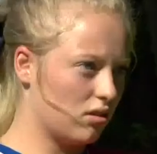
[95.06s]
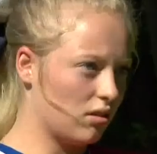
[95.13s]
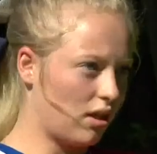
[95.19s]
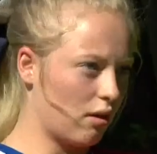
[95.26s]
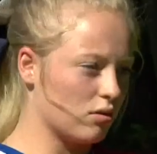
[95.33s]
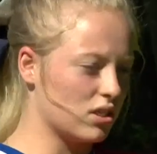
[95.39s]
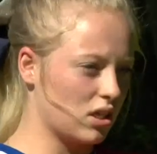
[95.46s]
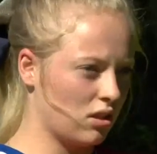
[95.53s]
that
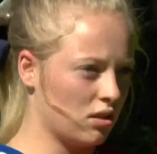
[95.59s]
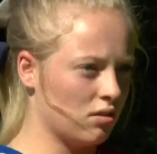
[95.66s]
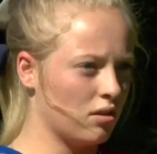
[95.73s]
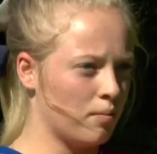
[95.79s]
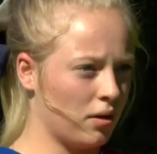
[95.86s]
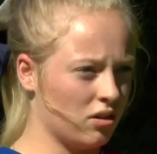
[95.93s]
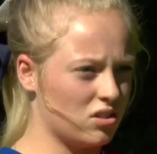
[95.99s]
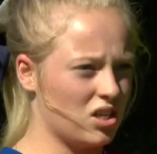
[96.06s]
was in the
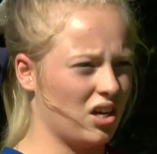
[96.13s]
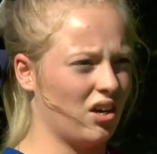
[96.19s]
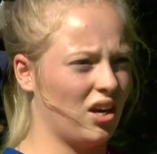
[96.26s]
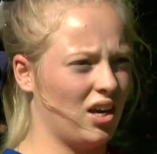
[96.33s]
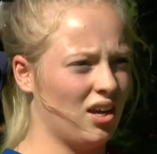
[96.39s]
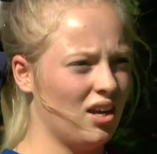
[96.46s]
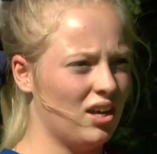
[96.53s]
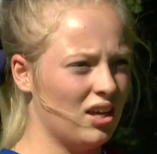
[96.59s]

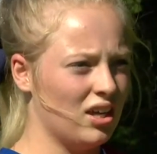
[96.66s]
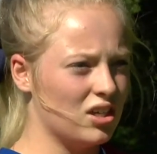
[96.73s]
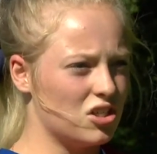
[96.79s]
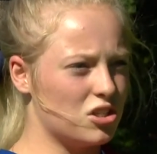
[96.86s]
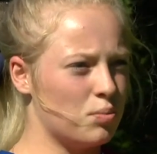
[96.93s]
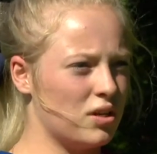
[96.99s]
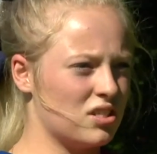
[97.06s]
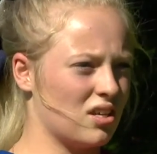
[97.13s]
military,
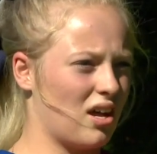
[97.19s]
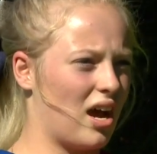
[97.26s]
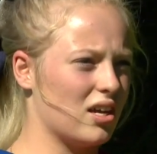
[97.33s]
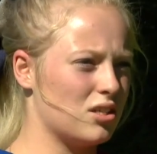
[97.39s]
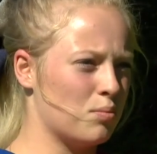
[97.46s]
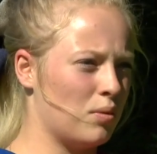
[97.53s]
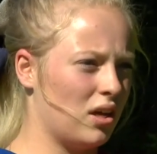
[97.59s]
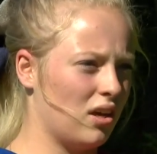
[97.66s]
just means a lot
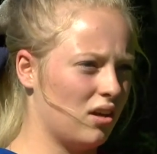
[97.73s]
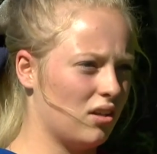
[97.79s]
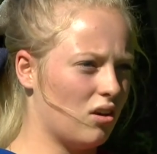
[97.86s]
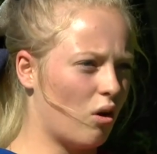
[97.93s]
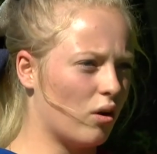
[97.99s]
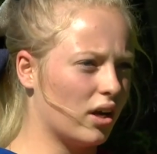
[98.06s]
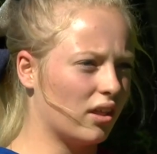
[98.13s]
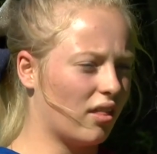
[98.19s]
to me
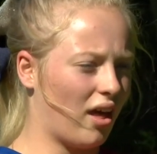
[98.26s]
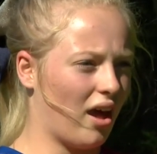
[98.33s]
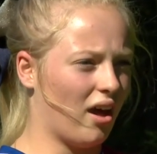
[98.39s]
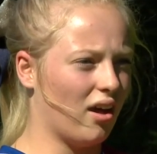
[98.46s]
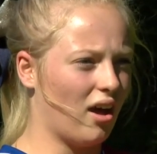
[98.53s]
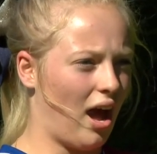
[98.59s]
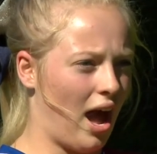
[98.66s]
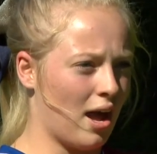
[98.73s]
knowing
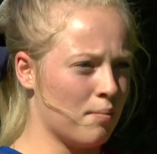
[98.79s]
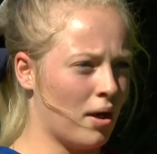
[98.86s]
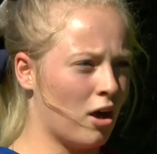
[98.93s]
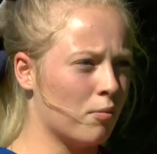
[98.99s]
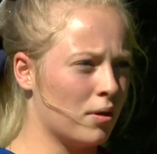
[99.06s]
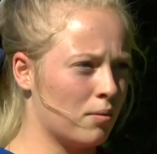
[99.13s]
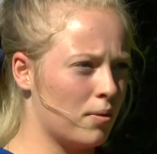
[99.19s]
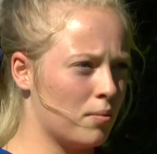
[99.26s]
that I'm
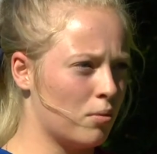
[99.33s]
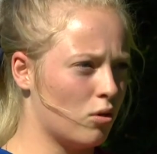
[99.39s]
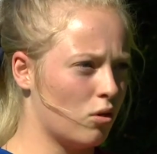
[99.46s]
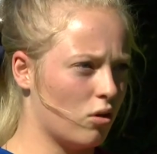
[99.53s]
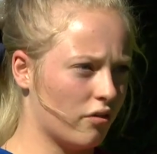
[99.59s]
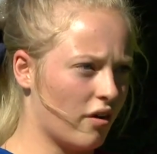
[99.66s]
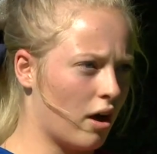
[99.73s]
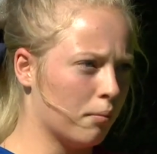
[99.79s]
helping people who
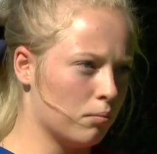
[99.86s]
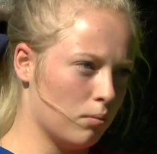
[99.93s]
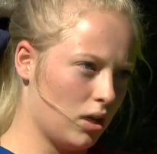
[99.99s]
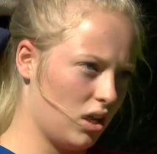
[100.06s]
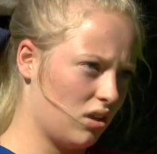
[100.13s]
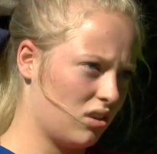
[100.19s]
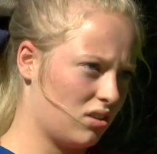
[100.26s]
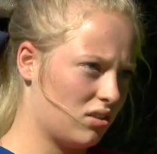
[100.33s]
have helped me.